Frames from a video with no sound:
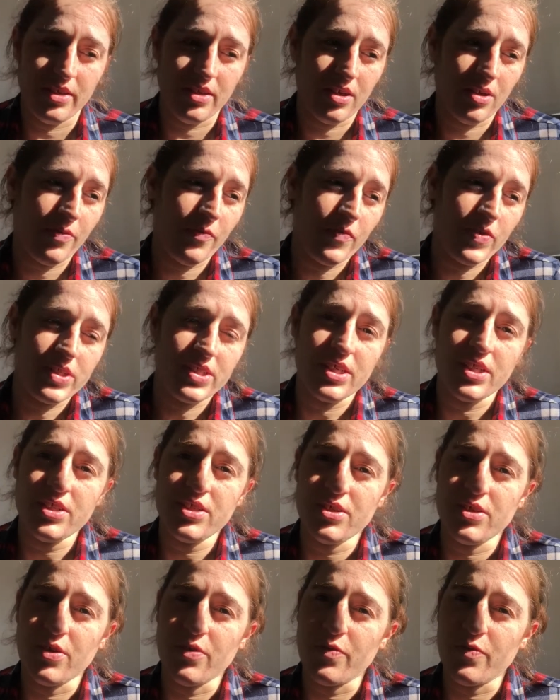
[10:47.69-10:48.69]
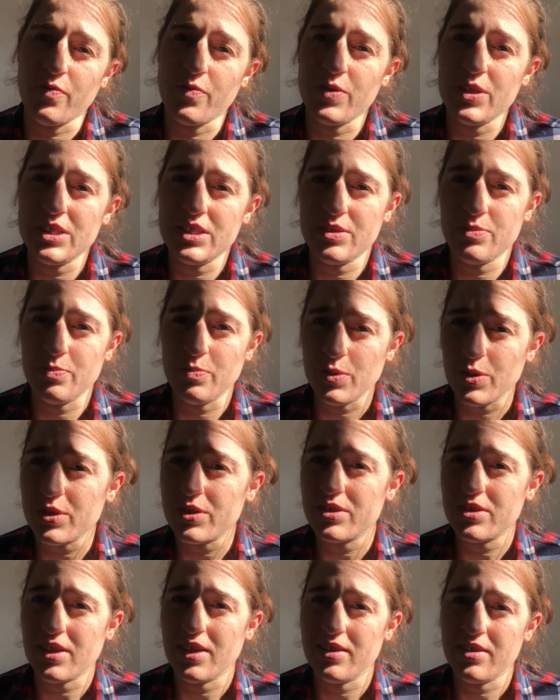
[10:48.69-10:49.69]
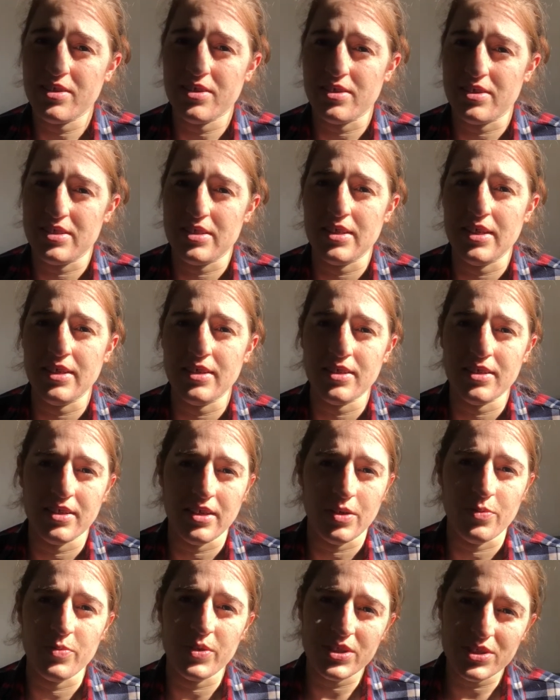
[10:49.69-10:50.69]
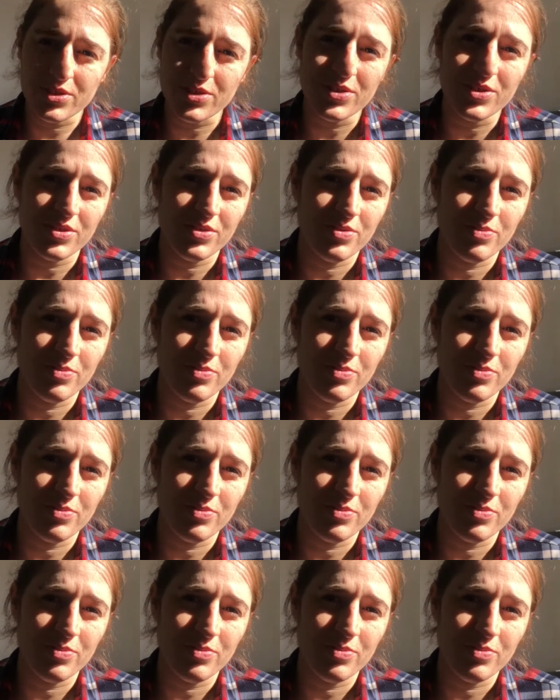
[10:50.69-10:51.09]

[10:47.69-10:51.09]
a, conversation of which books get translated and which good